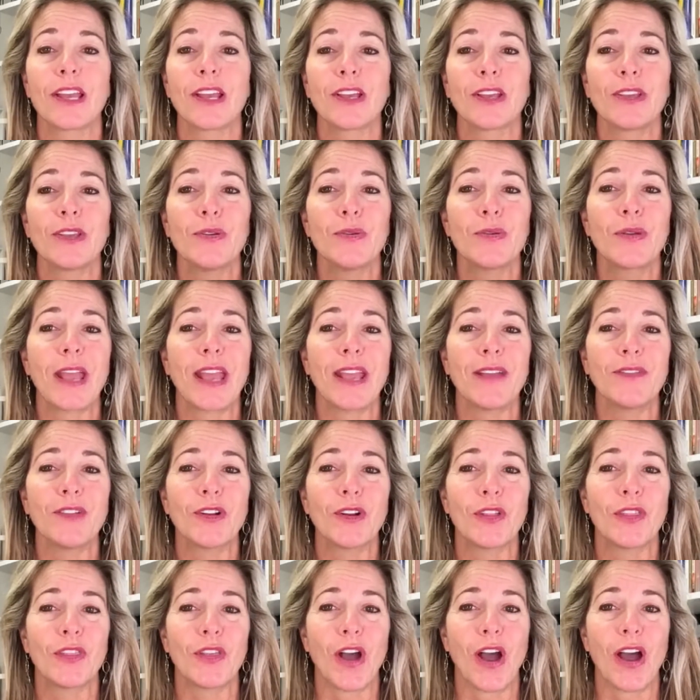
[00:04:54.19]
you gave your
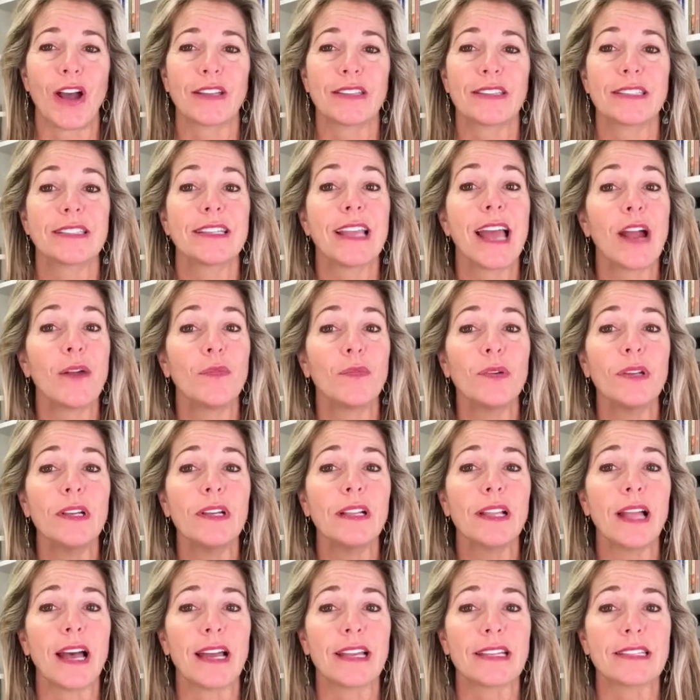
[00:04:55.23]
thoughts, not
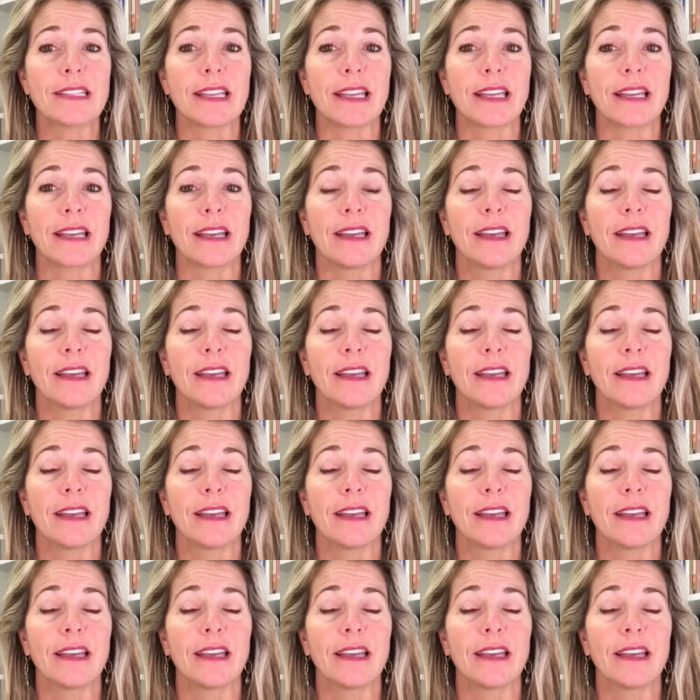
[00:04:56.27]
realizing